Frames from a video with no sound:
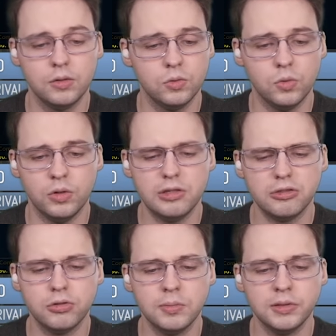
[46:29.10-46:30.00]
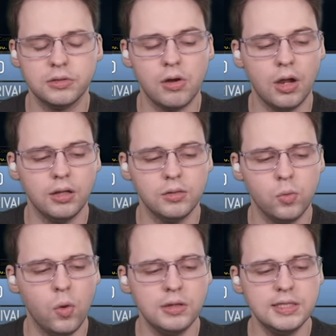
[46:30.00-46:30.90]
Ooh, you're troubled, Thrall.
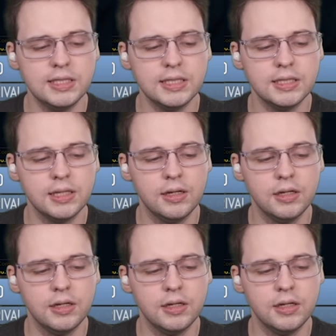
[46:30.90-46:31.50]
What is it?